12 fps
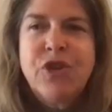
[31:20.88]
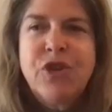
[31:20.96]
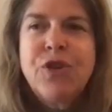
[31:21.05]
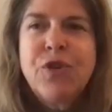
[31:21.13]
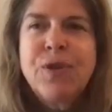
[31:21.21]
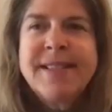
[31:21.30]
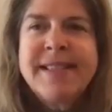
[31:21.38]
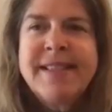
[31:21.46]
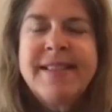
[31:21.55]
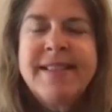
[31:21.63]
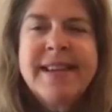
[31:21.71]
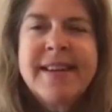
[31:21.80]
You're
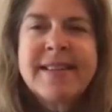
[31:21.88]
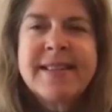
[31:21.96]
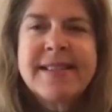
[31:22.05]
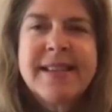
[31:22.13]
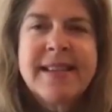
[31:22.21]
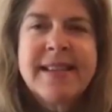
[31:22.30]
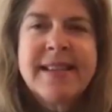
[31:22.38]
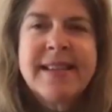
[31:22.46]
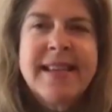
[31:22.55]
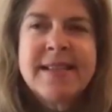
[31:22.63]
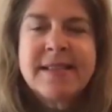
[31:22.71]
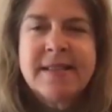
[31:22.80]
noticing ducks and
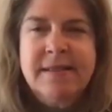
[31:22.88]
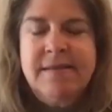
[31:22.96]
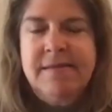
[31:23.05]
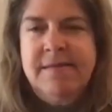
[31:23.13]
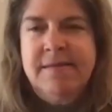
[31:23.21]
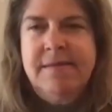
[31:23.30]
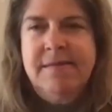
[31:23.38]
geese,